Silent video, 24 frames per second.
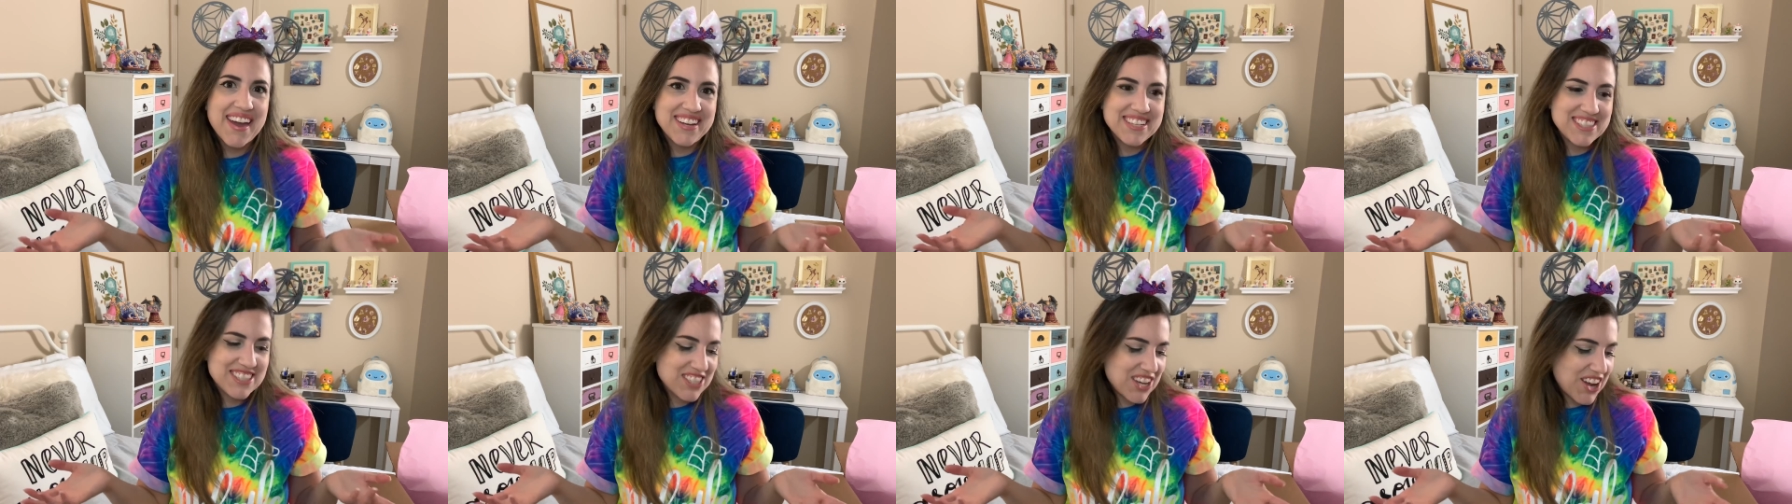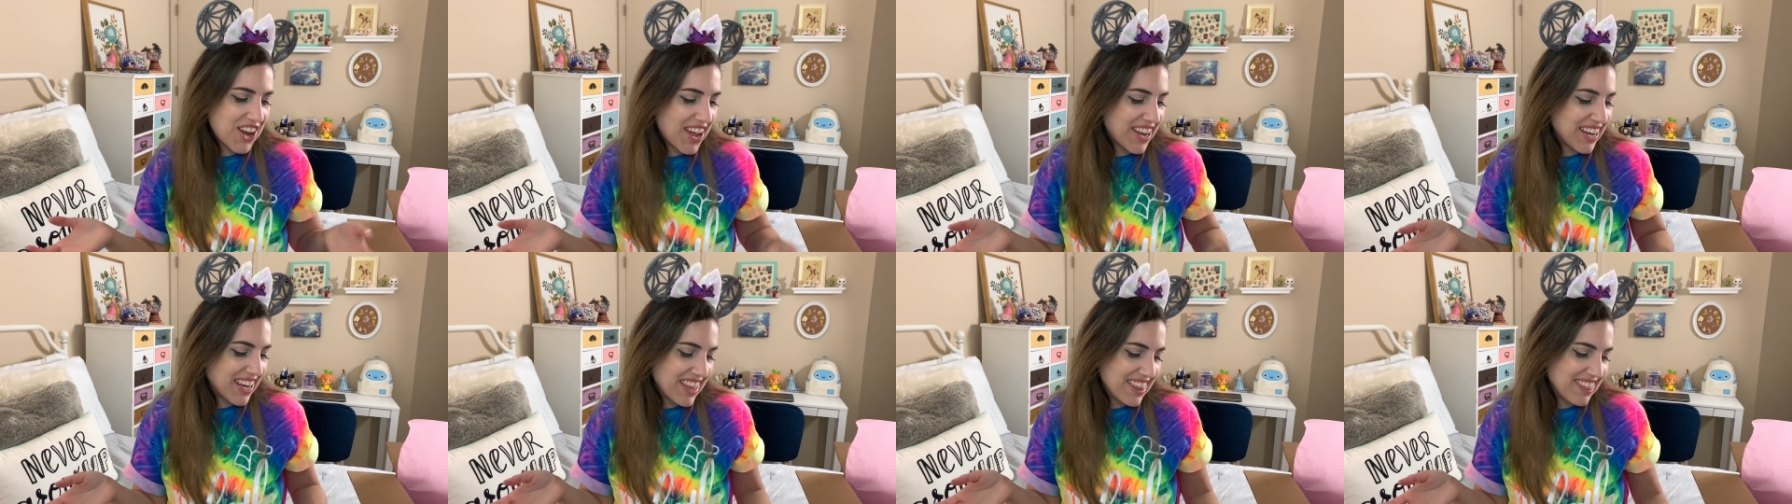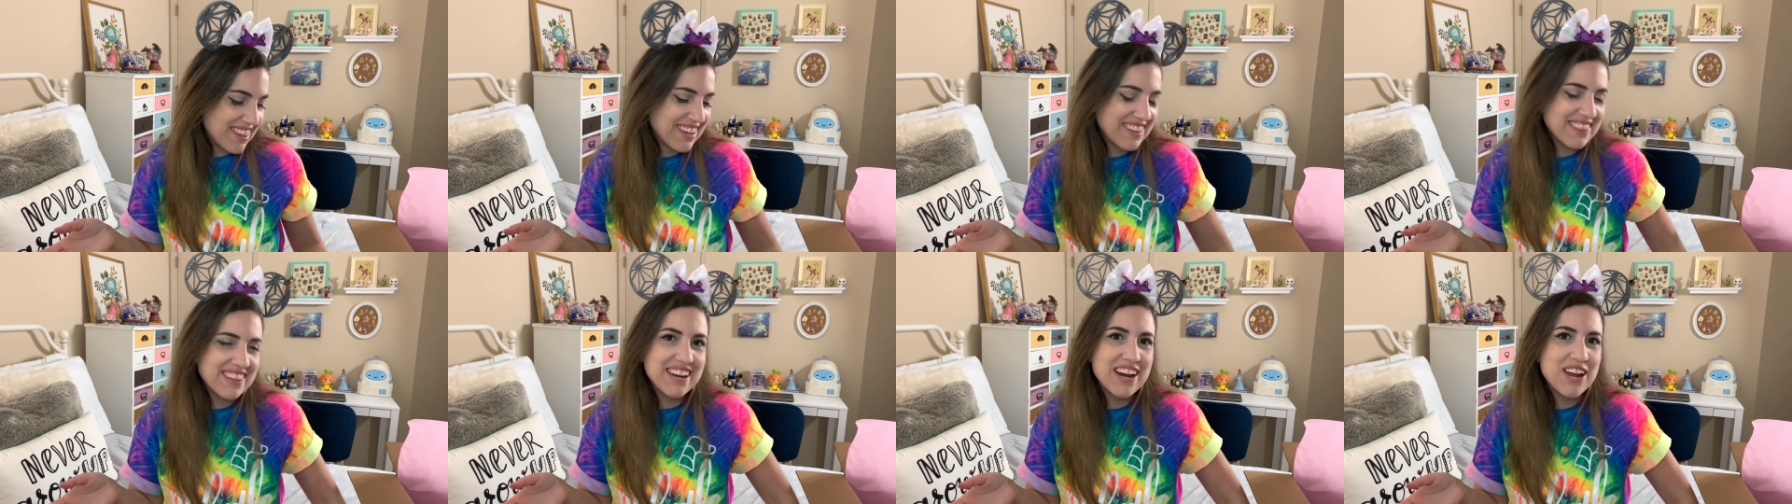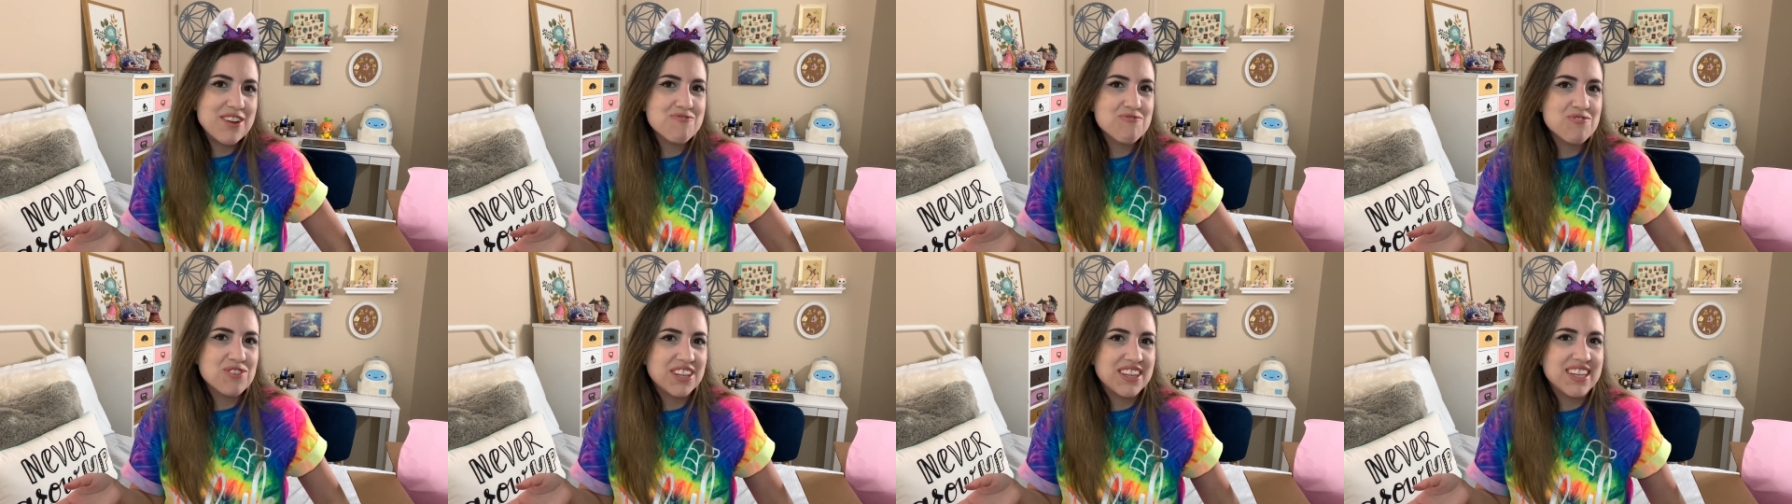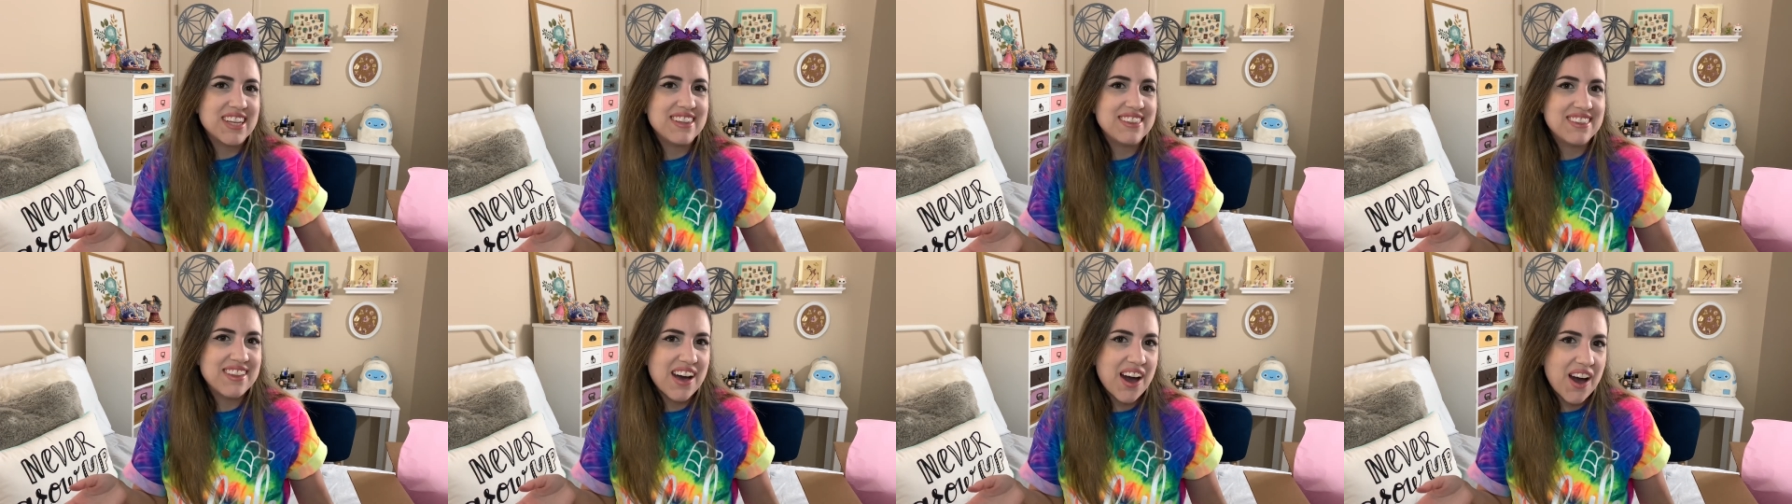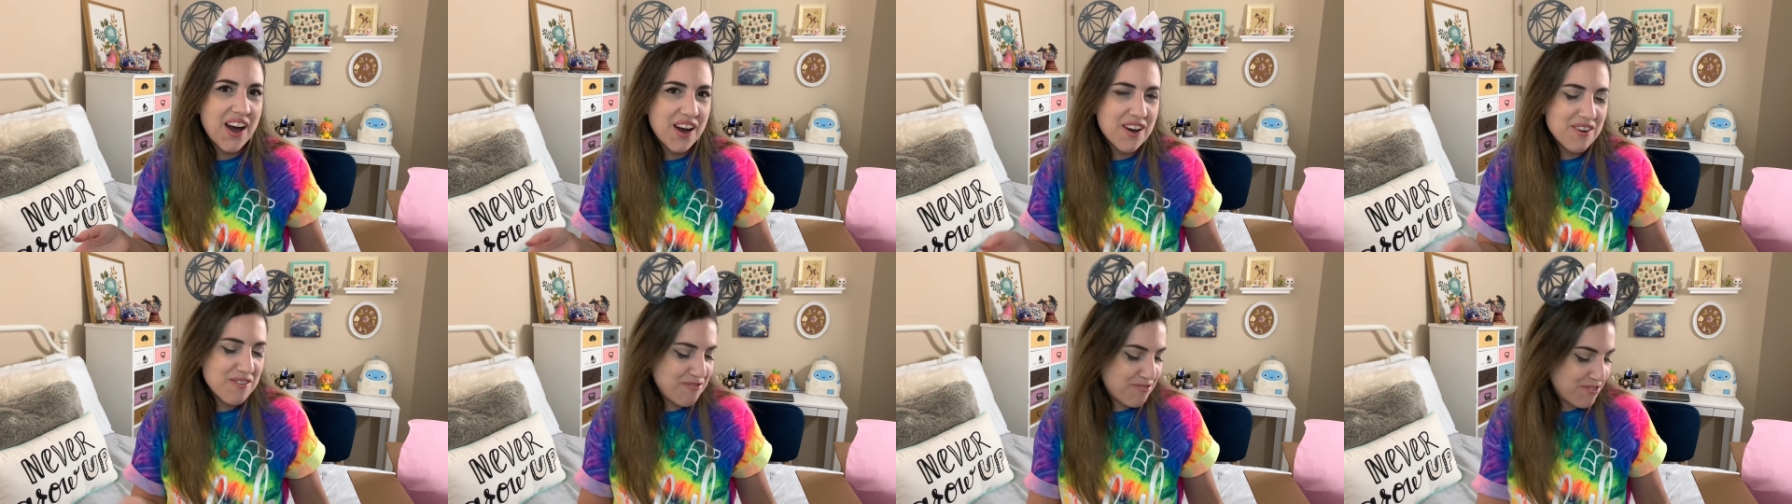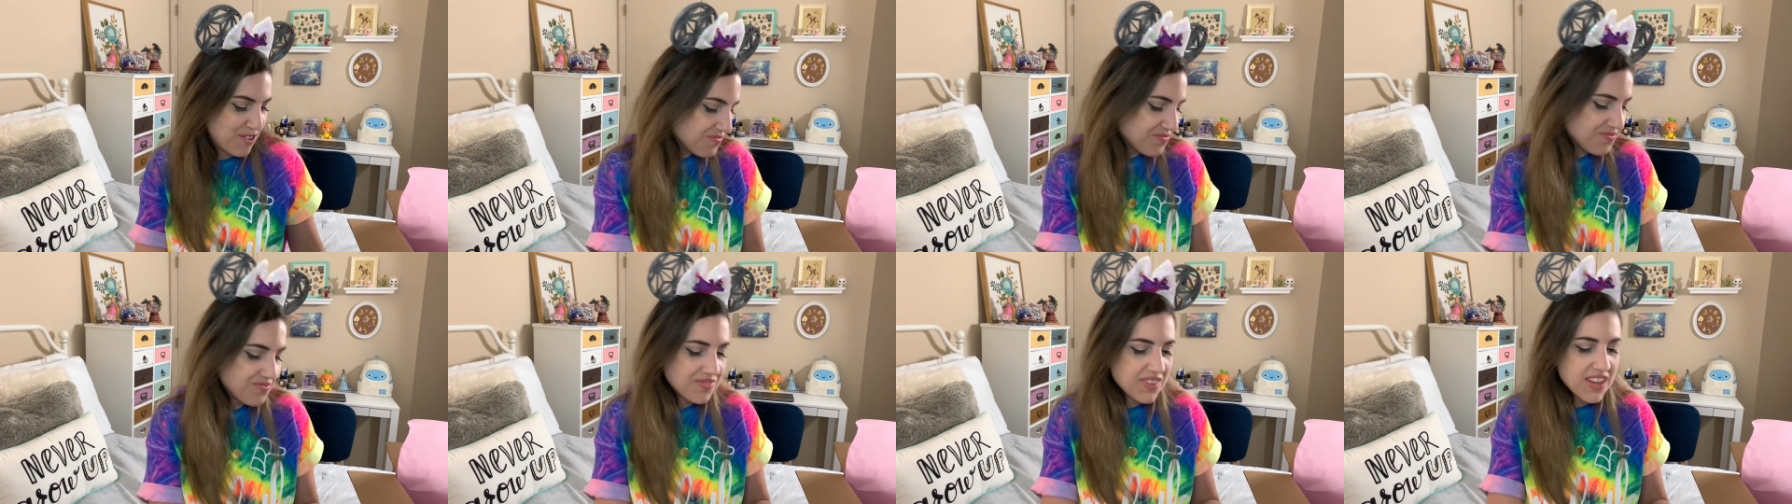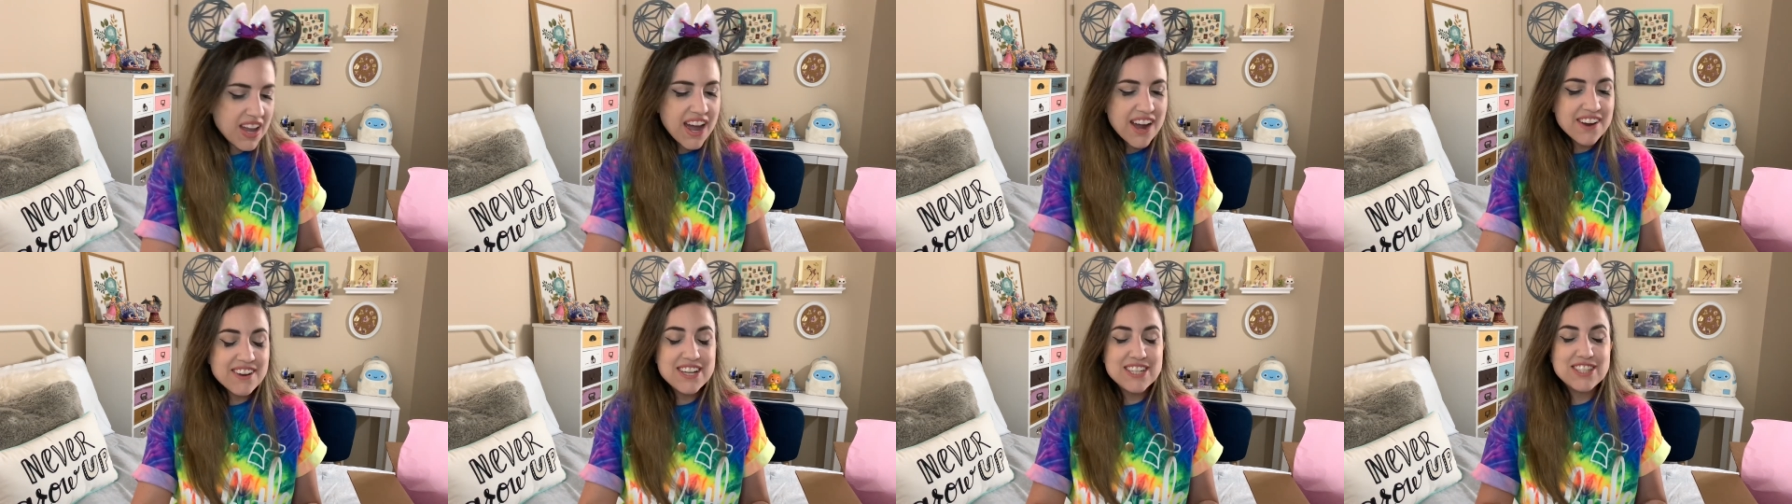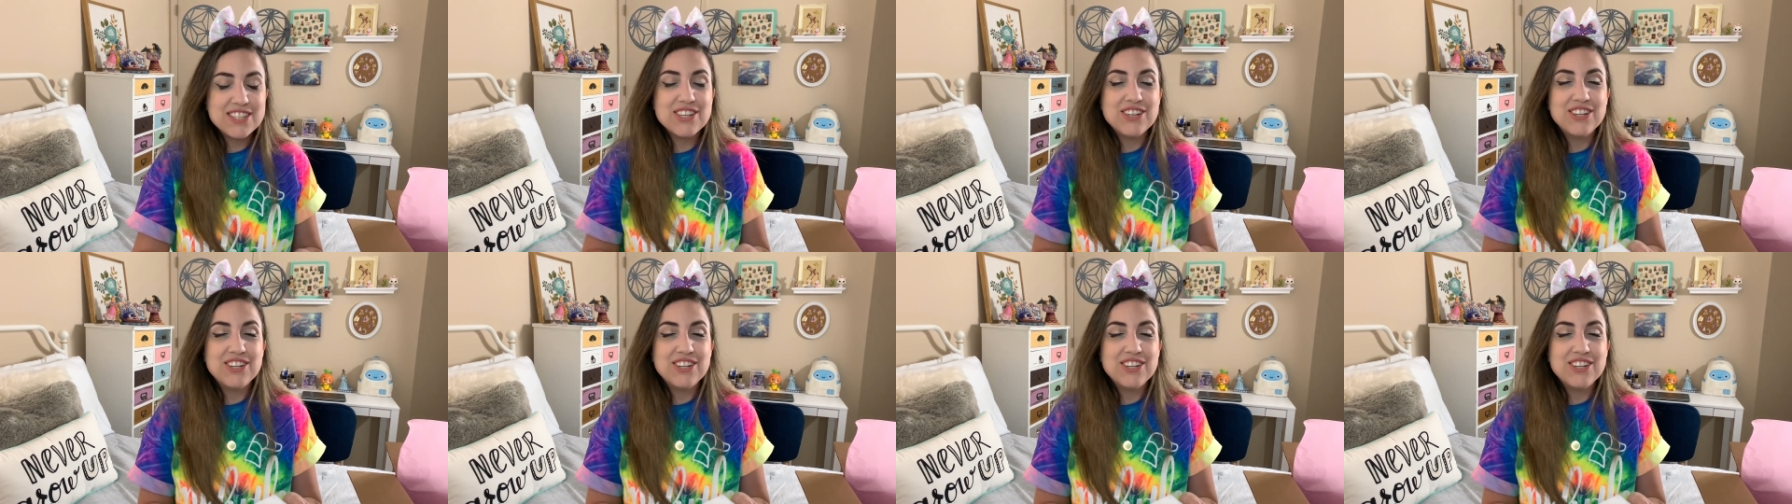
It's not anything that I really love. All right, so